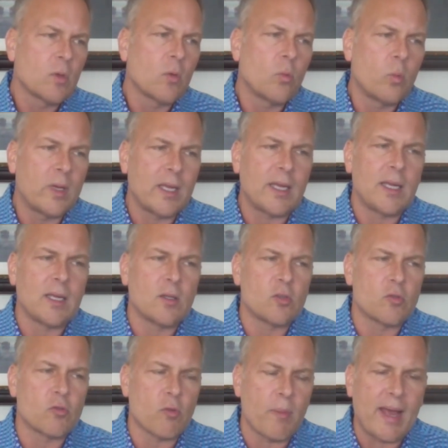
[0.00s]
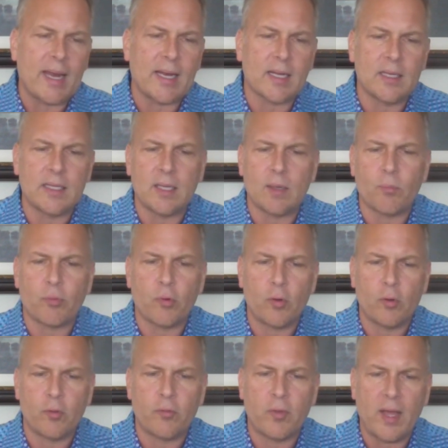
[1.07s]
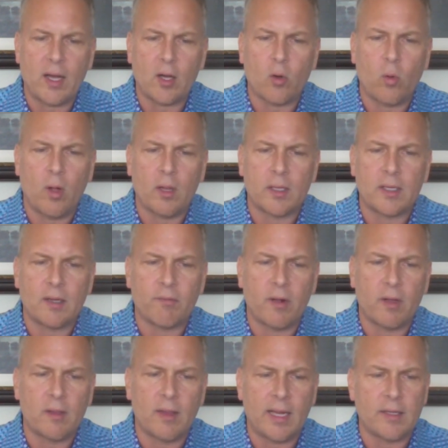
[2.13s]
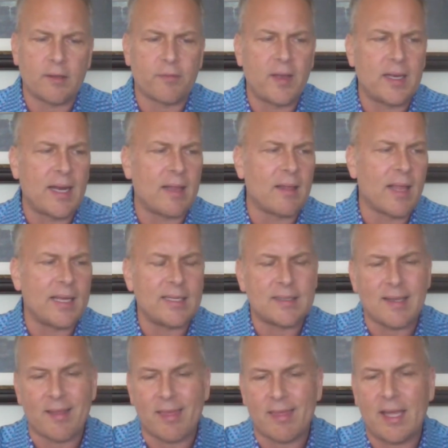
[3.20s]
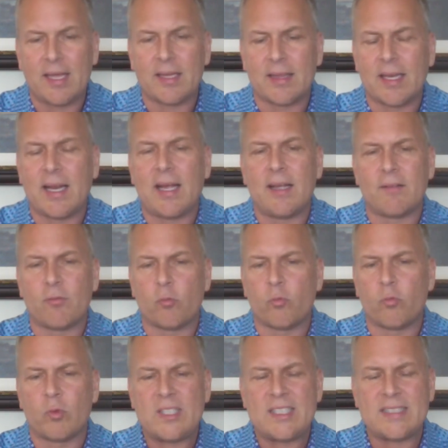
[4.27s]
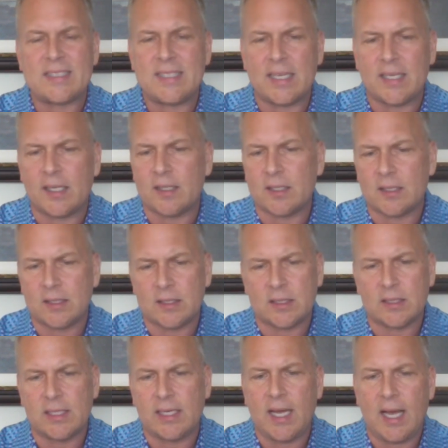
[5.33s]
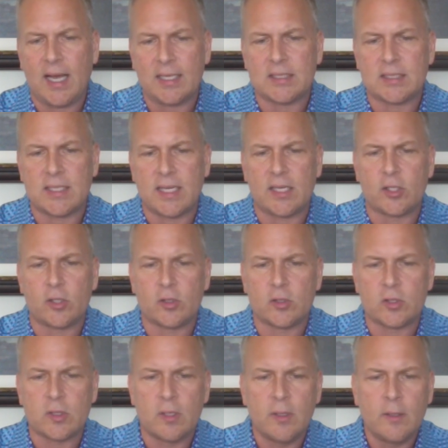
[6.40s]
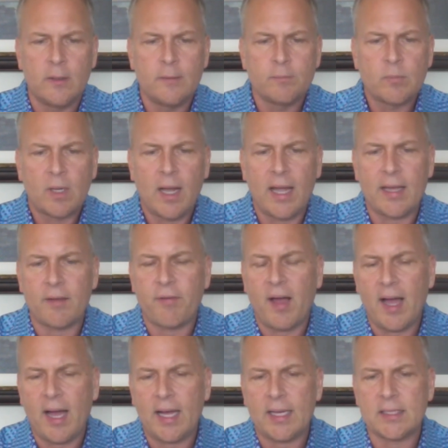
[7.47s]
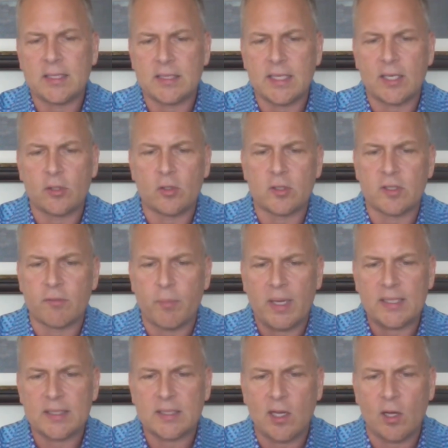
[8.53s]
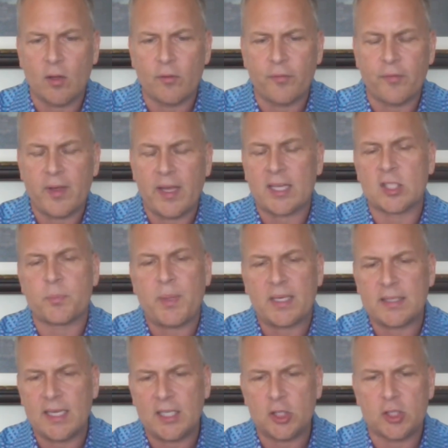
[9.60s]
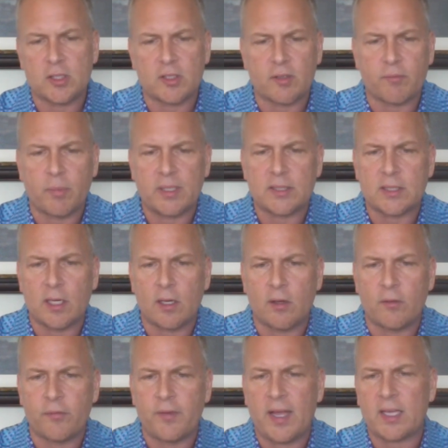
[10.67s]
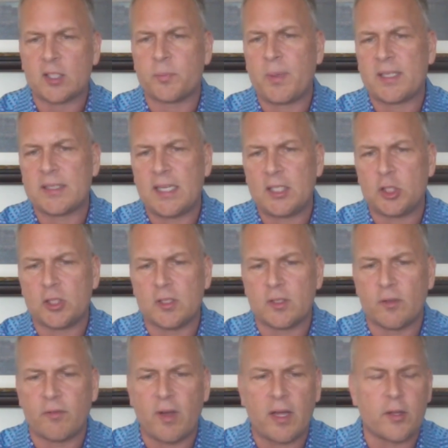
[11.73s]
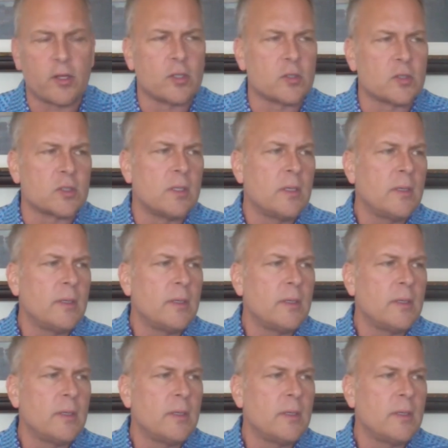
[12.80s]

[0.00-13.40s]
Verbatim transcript: we dramatically improve that quality of our life. And I like to think that I have ridiculously high standards. I have high standards of myself, expectations of myself, expectations of others.